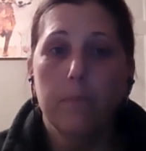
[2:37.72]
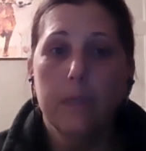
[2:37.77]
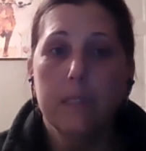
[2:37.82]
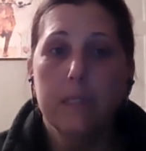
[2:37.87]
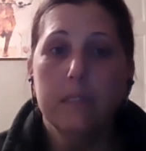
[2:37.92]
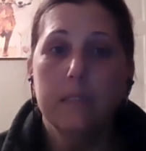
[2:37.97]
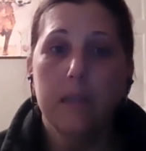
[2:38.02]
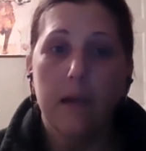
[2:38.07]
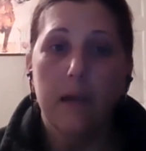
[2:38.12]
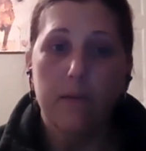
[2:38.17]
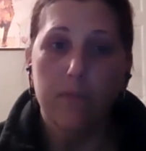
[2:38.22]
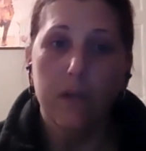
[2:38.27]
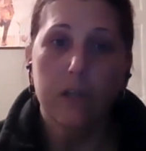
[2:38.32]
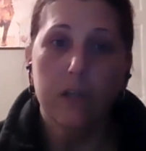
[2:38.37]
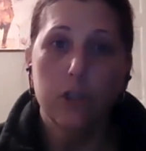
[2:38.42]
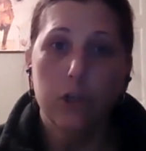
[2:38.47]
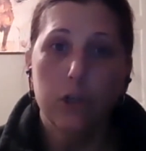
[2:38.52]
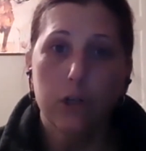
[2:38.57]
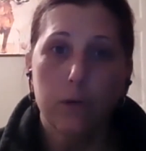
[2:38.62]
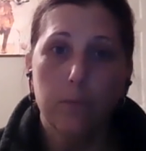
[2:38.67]
save that
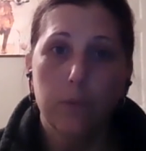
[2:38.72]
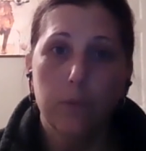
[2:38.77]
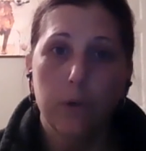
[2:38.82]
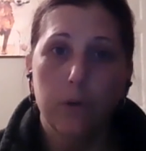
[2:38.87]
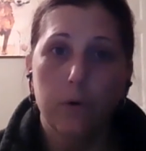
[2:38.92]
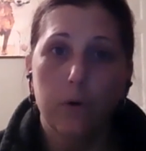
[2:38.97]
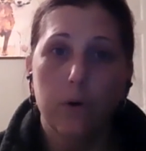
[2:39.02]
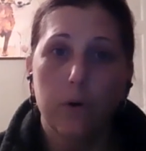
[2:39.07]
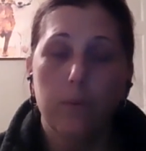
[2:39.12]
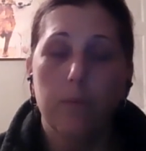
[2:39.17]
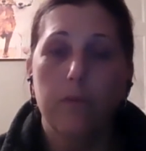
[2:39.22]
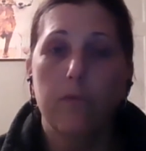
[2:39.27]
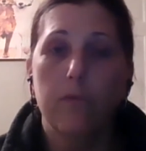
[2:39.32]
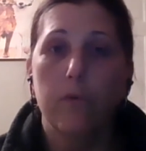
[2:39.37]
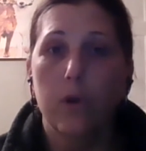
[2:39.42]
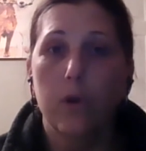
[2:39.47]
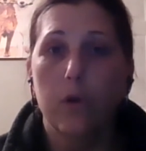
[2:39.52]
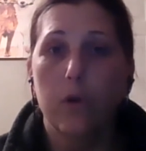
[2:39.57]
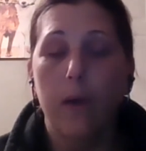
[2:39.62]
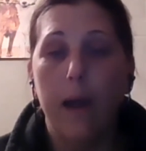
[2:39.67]
to your computer
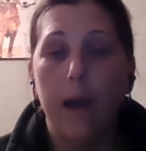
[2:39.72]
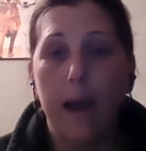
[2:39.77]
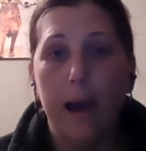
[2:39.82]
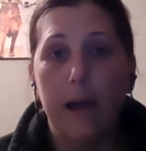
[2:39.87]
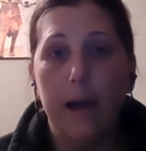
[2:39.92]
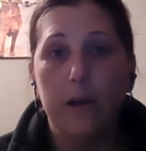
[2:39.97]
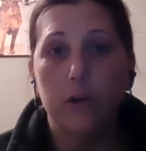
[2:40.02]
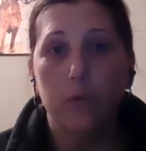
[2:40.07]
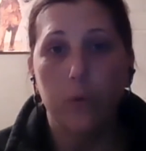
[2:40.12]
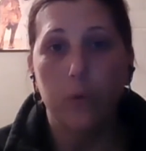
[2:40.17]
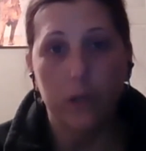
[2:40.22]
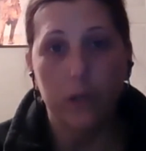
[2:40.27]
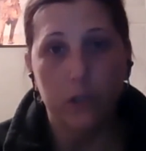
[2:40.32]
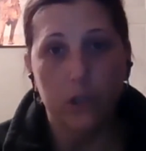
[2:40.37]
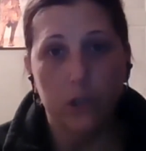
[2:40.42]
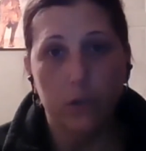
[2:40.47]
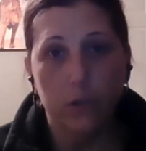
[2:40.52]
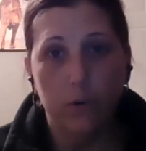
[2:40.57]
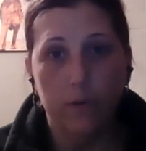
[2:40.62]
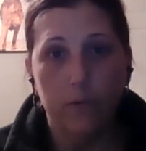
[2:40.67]
before you add your week
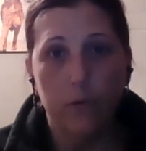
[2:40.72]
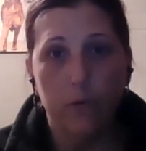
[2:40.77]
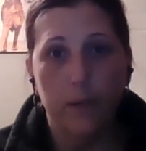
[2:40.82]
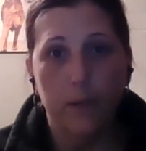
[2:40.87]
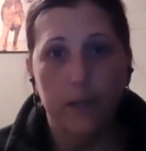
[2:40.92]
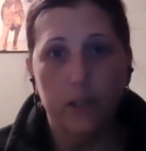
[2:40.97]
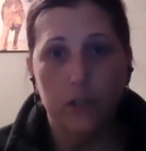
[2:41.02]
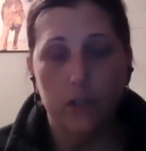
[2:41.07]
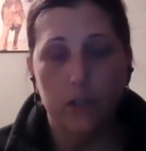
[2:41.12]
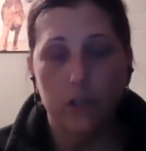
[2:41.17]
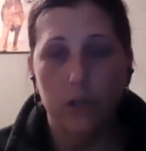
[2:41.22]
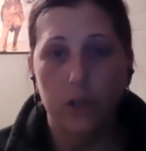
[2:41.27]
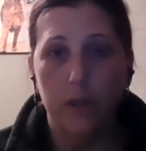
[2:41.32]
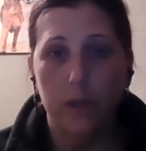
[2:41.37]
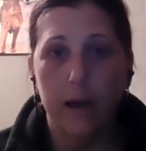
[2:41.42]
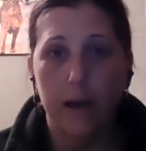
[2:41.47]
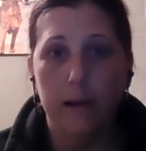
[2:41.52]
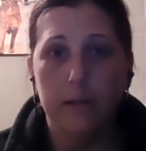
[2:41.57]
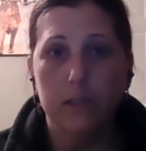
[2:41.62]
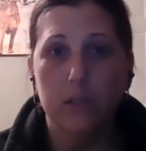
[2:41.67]
2 information to
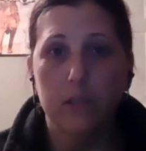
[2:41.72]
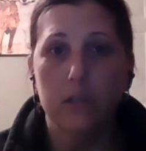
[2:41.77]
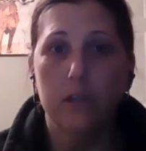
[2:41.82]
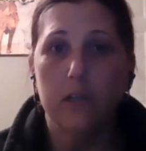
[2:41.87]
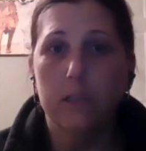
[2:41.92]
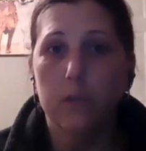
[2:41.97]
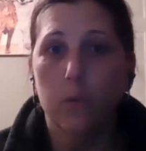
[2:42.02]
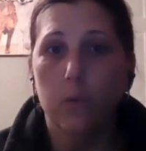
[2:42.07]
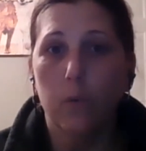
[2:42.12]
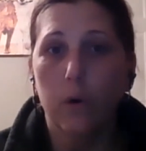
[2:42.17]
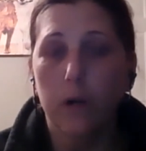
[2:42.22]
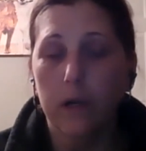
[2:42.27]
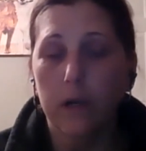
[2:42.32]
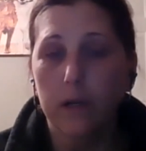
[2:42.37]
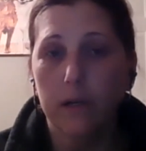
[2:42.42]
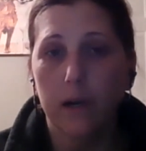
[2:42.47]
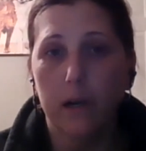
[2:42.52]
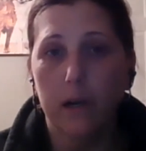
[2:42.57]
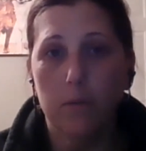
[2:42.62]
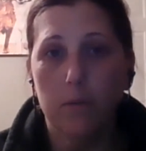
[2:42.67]
that so that it's a working
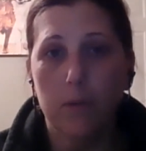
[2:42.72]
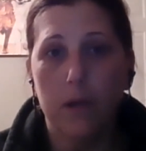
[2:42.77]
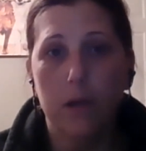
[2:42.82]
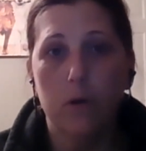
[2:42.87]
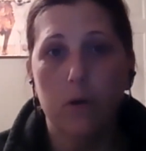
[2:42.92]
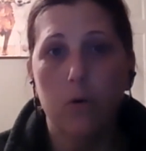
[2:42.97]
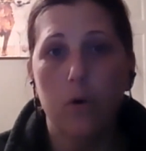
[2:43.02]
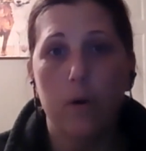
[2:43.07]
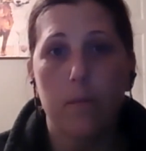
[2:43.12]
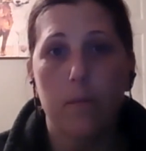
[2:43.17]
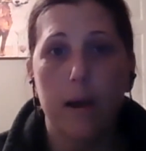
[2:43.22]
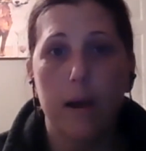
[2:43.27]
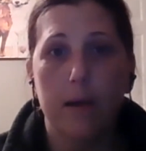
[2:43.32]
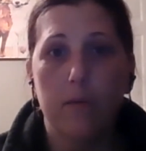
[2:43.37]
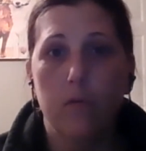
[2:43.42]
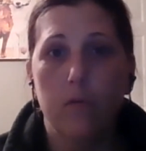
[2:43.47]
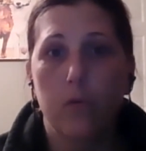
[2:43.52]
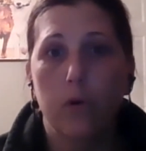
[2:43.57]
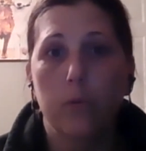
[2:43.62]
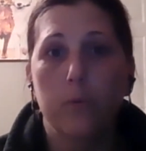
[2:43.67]
document going back
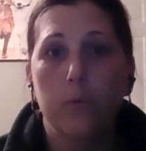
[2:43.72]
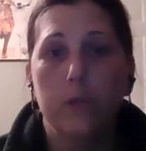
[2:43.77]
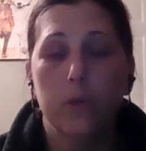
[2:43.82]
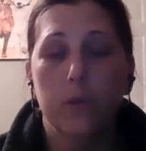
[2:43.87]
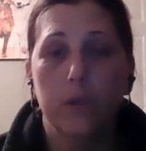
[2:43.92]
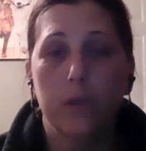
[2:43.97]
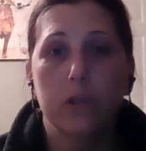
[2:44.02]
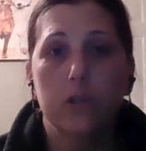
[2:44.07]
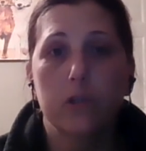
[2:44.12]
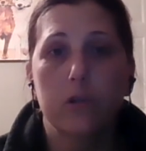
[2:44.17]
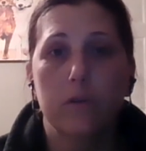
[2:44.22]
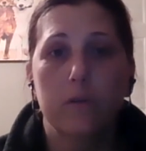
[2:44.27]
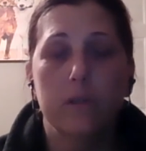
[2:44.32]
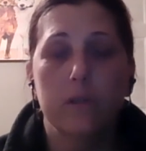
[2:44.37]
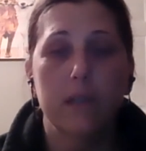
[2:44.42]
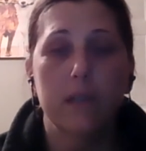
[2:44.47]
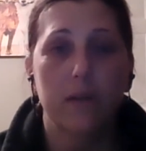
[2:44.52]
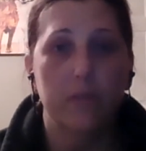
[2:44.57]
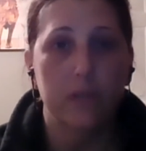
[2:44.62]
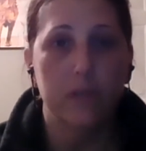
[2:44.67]
and forth between the two of
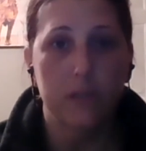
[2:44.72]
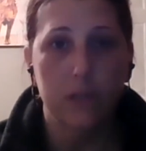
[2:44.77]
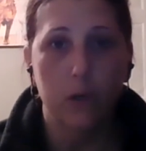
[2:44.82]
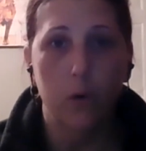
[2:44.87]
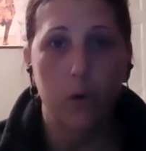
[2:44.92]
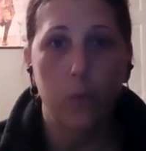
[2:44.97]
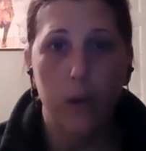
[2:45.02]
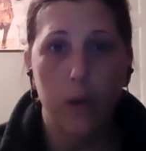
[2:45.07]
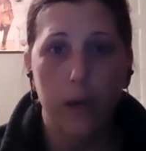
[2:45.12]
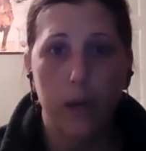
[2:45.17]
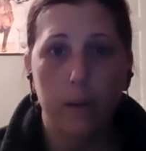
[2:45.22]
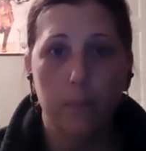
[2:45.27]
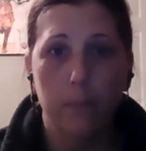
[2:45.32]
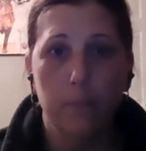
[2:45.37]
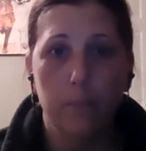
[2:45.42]
us every single week.